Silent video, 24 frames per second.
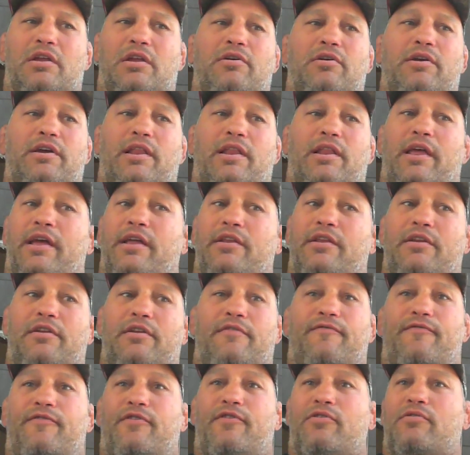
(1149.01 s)
landed
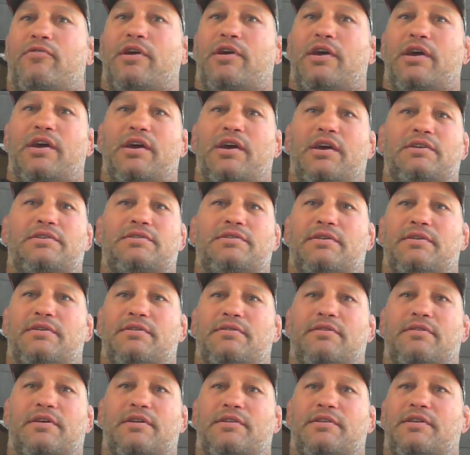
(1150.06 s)
a few kicks
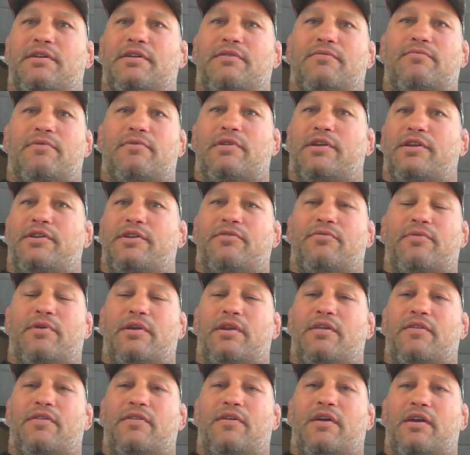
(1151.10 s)
that didn't really do
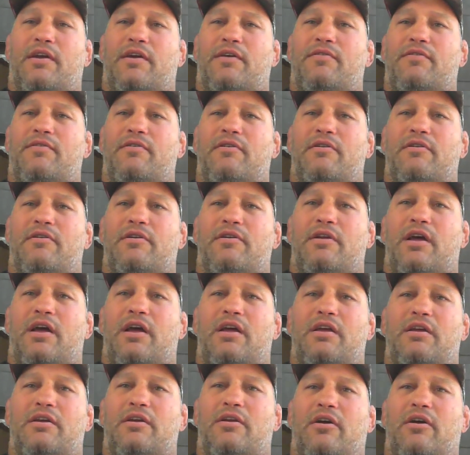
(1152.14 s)
anything either. And,
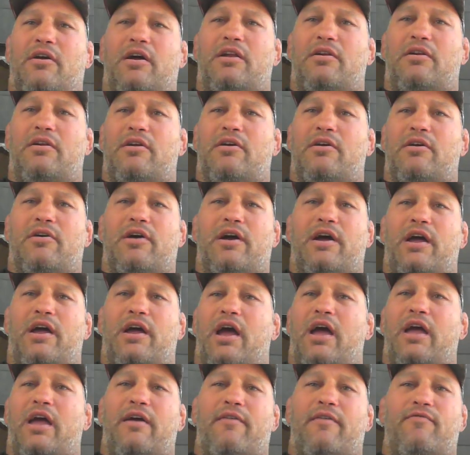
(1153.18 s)
I don't know.
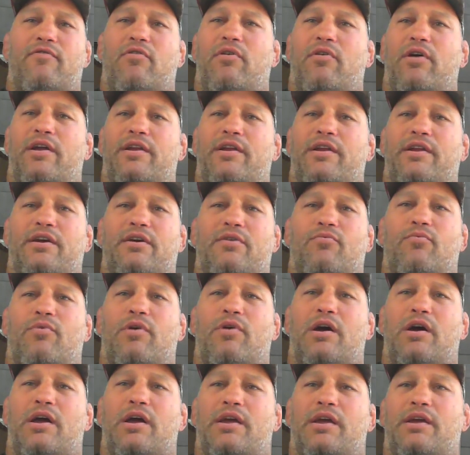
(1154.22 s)
I have no idea
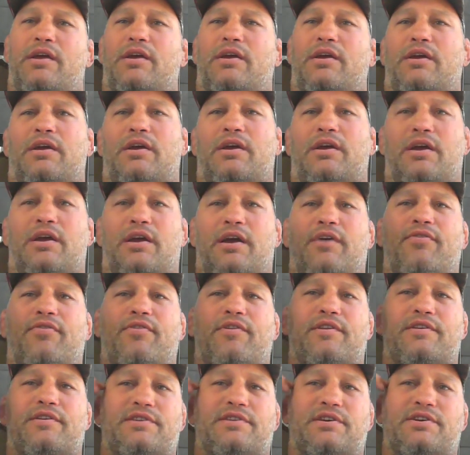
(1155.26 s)
why he got
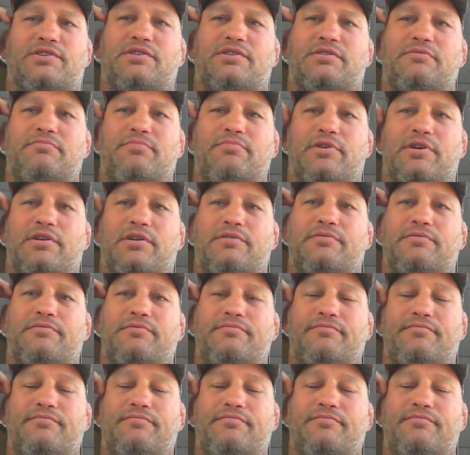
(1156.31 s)
the decision, but